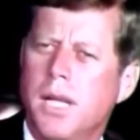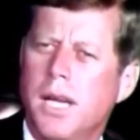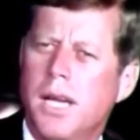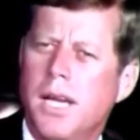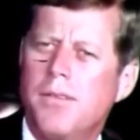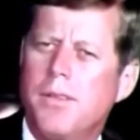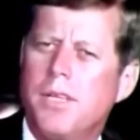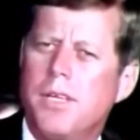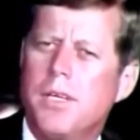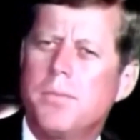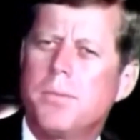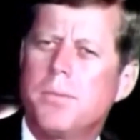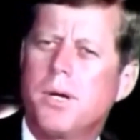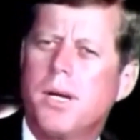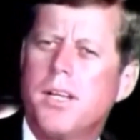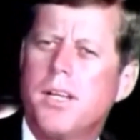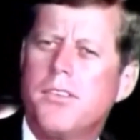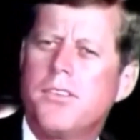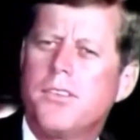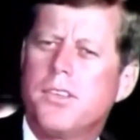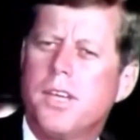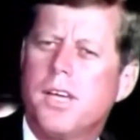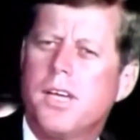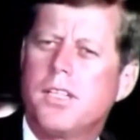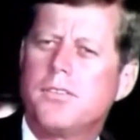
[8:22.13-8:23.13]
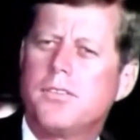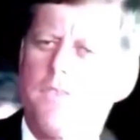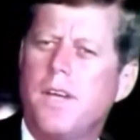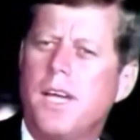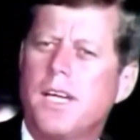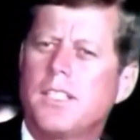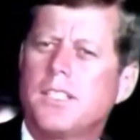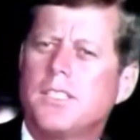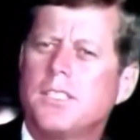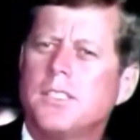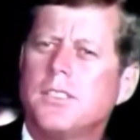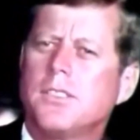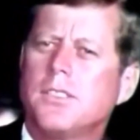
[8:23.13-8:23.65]
livelier pride and
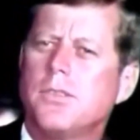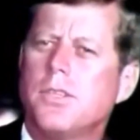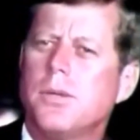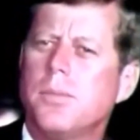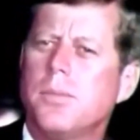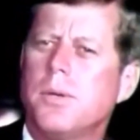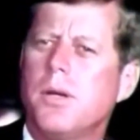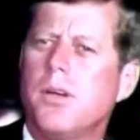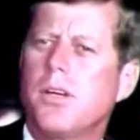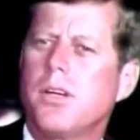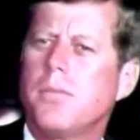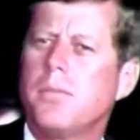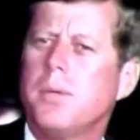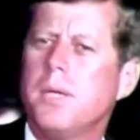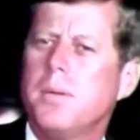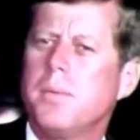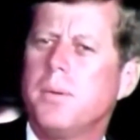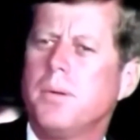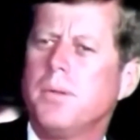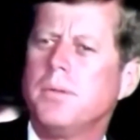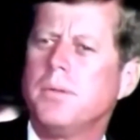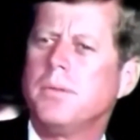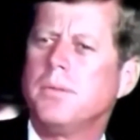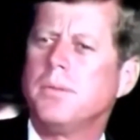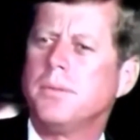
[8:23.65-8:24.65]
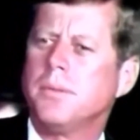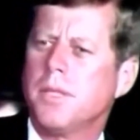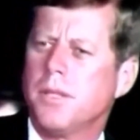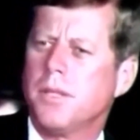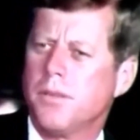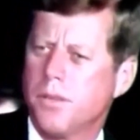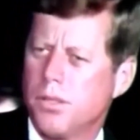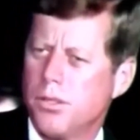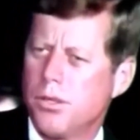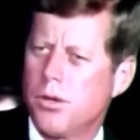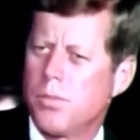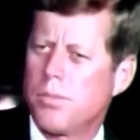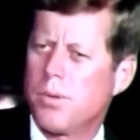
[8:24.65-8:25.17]
satisfaction to the American people
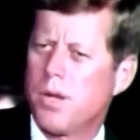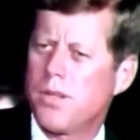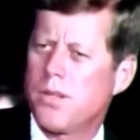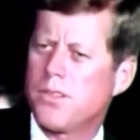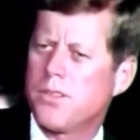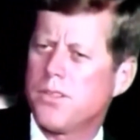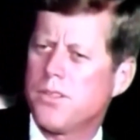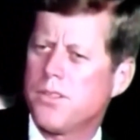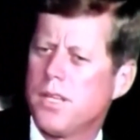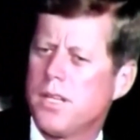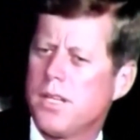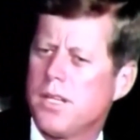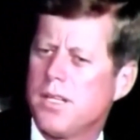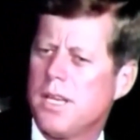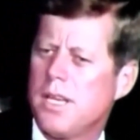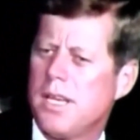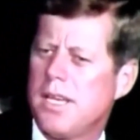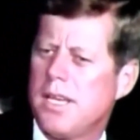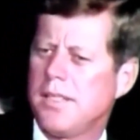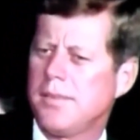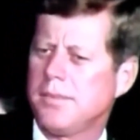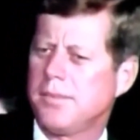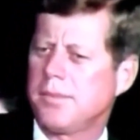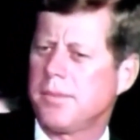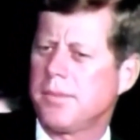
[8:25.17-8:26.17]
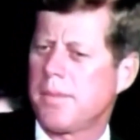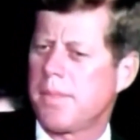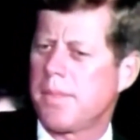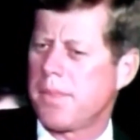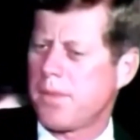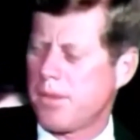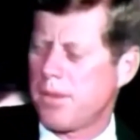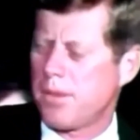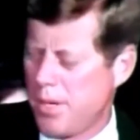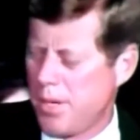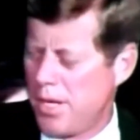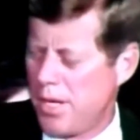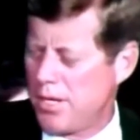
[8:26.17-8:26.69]
than your presence here today.
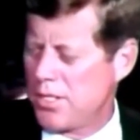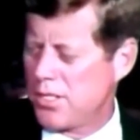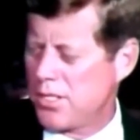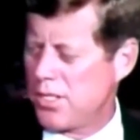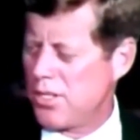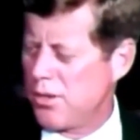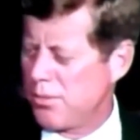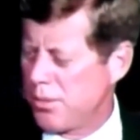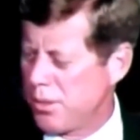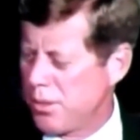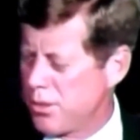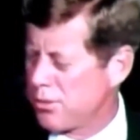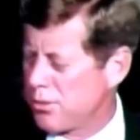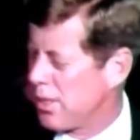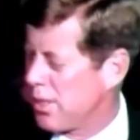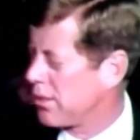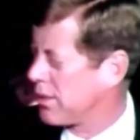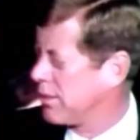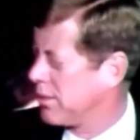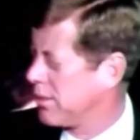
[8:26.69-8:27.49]
Your Majesty, you're most